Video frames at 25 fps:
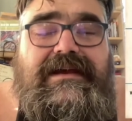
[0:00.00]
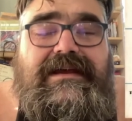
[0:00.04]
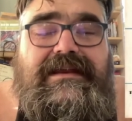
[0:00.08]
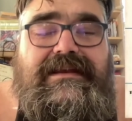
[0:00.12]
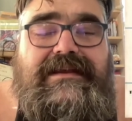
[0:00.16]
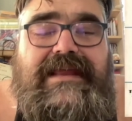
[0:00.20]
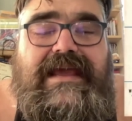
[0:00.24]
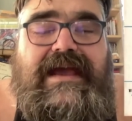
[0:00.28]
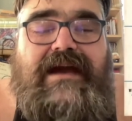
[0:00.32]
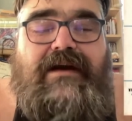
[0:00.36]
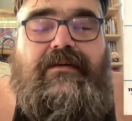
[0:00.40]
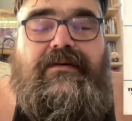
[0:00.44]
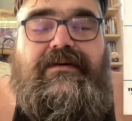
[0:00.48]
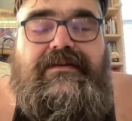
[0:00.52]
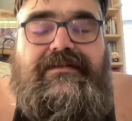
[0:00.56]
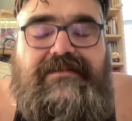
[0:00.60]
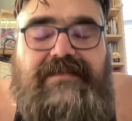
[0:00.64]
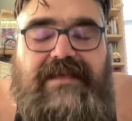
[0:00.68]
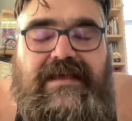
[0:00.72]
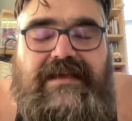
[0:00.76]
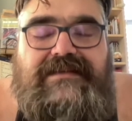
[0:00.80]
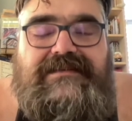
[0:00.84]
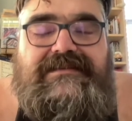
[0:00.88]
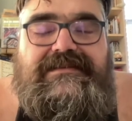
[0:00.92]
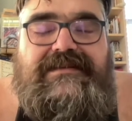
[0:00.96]
Now,
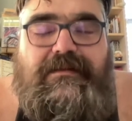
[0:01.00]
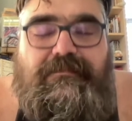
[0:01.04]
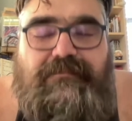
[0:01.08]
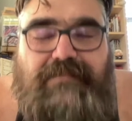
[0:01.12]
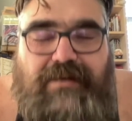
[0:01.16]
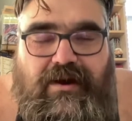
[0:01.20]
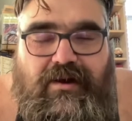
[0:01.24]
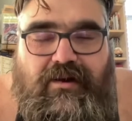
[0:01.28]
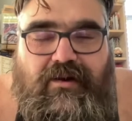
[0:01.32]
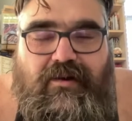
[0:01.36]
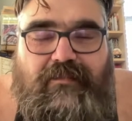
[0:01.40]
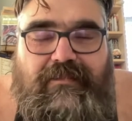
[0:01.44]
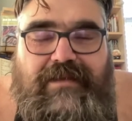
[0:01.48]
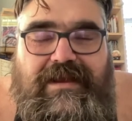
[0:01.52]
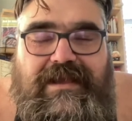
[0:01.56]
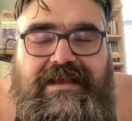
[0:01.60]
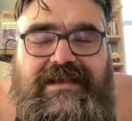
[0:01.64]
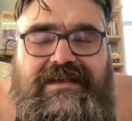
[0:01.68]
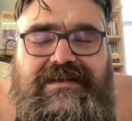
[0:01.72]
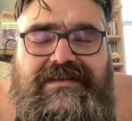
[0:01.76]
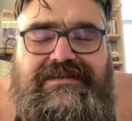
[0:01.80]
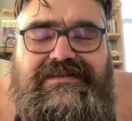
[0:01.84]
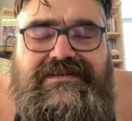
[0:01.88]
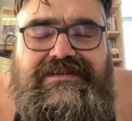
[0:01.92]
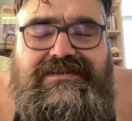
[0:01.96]
this poem
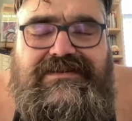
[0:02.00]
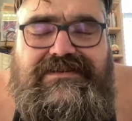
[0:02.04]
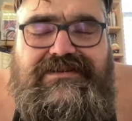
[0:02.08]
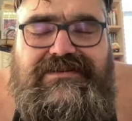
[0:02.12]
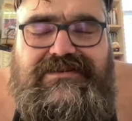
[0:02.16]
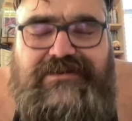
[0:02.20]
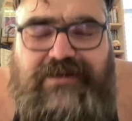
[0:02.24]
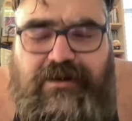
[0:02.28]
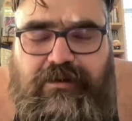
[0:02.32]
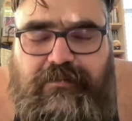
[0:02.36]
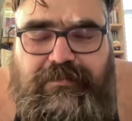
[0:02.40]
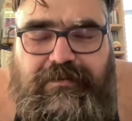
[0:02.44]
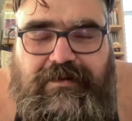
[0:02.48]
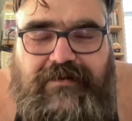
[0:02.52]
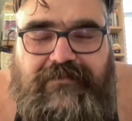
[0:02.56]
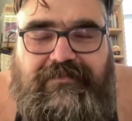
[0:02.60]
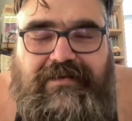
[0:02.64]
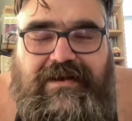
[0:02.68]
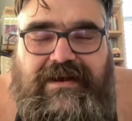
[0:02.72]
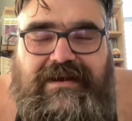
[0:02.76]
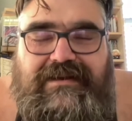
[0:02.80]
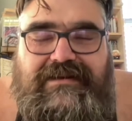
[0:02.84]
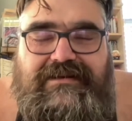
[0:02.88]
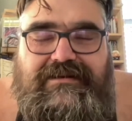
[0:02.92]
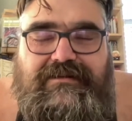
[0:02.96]
is super
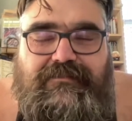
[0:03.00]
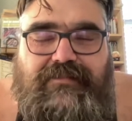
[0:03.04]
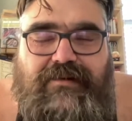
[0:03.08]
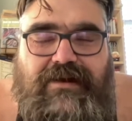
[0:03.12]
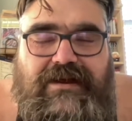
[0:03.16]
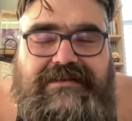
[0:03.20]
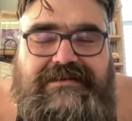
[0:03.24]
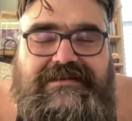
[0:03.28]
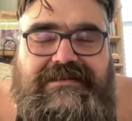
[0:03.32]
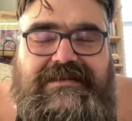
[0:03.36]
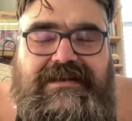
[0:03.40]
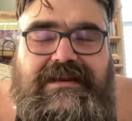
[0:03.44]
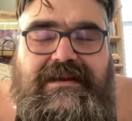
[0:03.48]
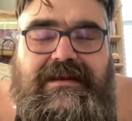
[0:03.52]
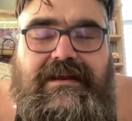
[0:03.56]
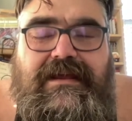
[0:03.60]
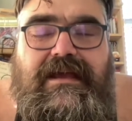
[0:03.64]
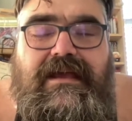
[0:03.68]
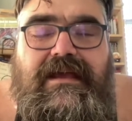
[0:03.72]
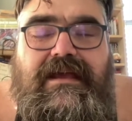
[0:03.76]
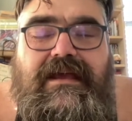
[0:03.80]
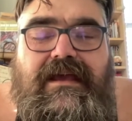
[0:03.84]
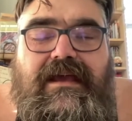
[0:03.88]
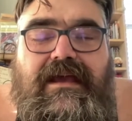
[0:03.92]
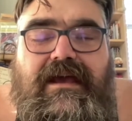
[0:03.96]
fucking depressing,
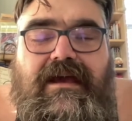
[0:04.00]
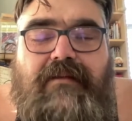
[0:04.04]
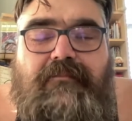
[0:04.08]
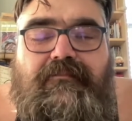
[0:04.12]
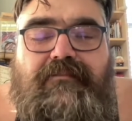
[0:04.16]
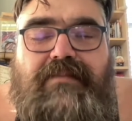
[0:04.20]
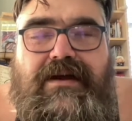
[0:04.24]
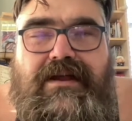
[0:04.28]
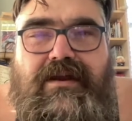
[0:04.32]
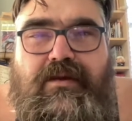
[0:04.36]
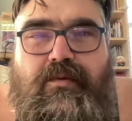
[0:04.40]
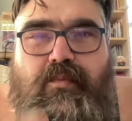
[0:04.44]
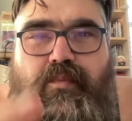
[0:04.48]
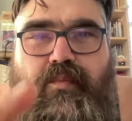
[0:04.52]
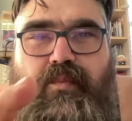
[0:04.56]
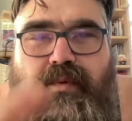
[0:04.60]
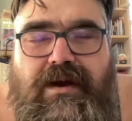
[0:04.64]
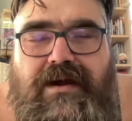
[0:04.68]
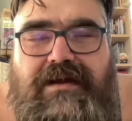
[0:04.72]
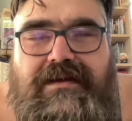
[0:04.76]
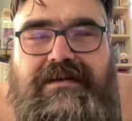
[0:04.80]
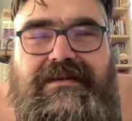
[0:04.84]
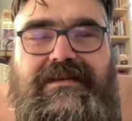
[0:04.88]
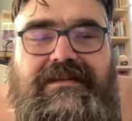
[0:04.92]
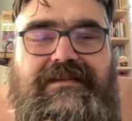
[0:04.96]
but
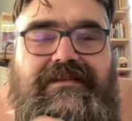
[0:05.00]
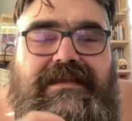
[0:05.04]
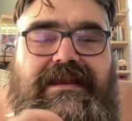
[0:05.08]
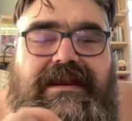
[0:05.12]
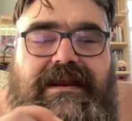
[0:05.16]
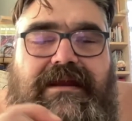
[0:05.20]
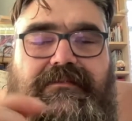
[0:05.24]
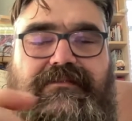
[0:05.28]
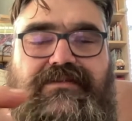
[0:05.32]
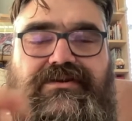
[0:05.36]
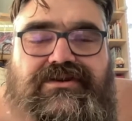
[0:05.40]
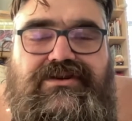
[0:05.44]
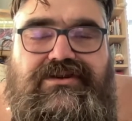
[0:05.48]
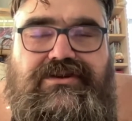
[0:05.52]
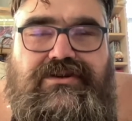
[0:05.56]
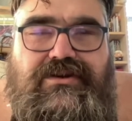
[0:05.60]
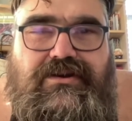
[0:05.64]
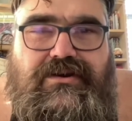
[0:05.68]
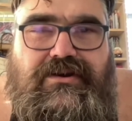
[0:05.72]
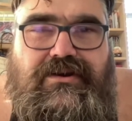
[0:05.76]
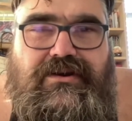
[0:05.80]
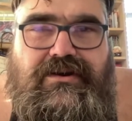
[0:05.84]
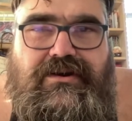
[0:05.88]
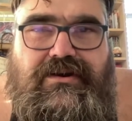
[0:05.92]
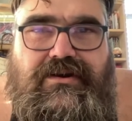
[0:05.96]
one that I'm
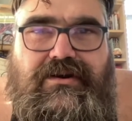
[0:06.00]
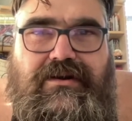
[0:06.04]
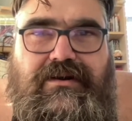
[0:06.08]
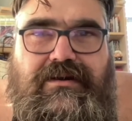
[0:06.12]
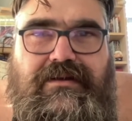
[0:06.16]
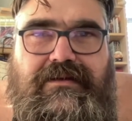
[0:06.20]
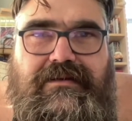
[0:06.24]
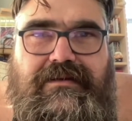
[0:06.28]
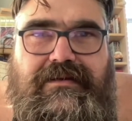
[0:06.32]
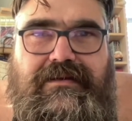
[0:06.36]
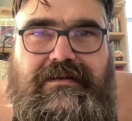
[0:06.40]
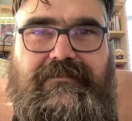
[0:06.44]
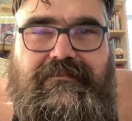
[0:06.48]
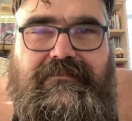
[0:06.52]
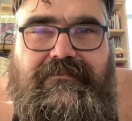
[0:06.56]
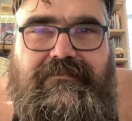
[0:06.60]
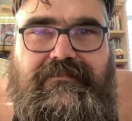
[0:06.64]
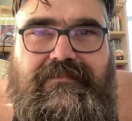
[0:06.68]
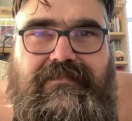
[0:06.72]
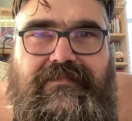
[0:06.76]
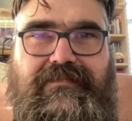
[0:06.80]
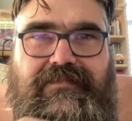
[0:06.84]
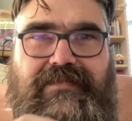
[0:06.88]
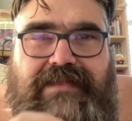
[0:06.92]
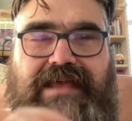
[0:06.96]
sure
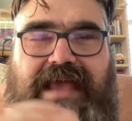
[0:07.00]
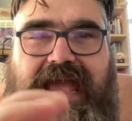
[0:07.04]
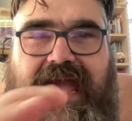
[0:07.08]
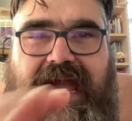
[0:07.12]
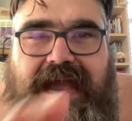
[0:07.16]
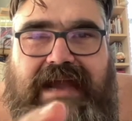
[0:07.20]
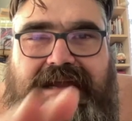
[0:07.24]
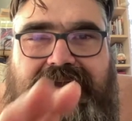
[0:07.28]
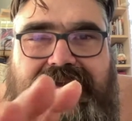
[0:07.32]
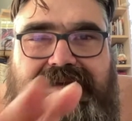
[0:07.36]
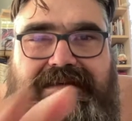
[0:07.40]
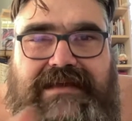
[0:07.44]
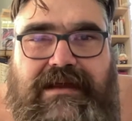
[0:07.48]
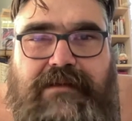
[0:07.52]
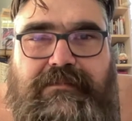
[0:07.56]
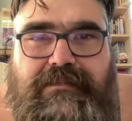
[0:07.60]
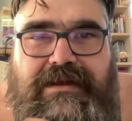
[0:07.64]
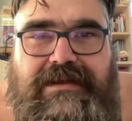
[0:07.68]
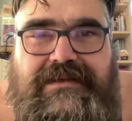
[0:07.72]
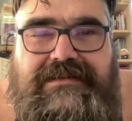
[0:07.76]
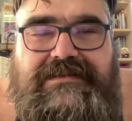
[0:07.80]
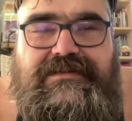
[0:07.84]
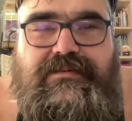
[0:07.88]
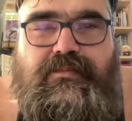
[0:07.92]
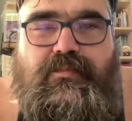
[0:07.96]
the
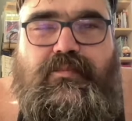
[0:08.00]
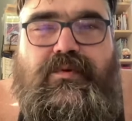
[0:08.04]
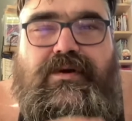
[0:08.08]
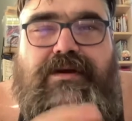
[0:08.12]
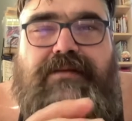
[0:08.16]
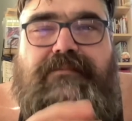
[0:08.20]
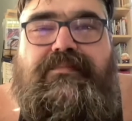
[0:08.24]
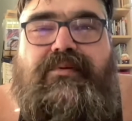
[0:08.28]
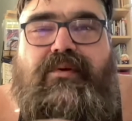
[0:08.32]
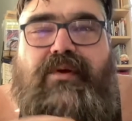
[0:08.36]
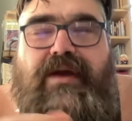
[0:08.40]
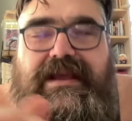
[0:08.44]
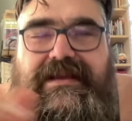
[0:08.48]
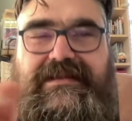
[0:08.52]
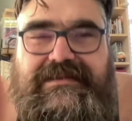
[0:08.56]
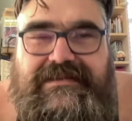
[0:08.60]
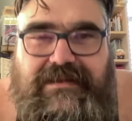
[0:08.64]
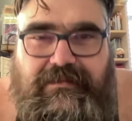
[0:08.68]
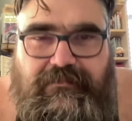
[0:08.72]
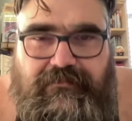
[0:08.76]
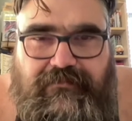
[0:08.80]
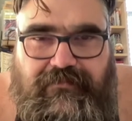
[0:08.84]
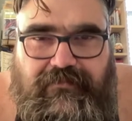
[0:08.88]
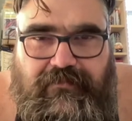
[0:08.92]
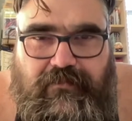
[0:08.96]
academics would praise
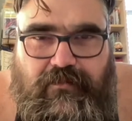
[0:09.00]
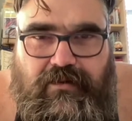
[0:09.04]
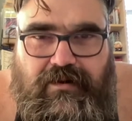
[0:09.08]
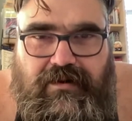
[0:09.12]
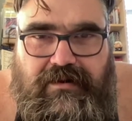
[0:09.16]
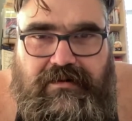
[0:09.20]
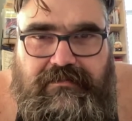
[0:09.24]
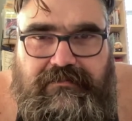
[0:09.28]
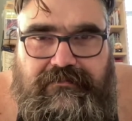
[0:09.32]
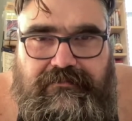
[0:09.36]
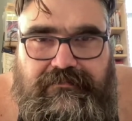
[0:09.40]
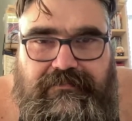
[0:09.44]
him for.